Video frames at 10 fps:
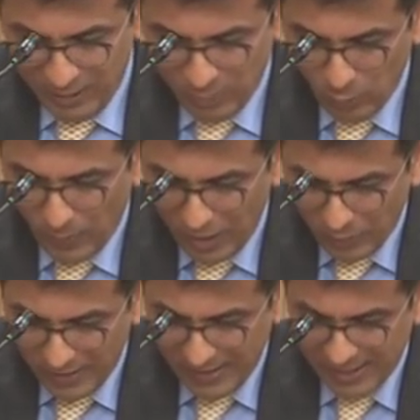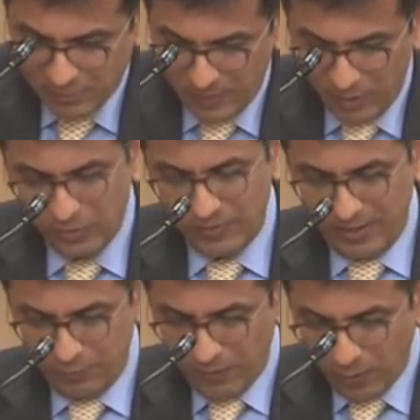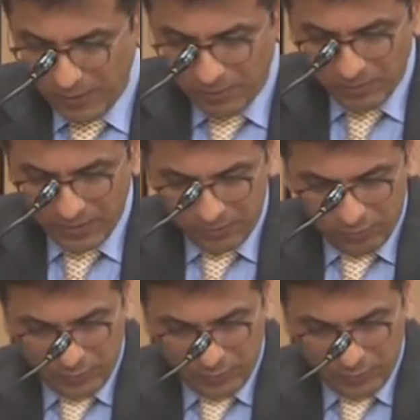So, while on an expedition, they found themselves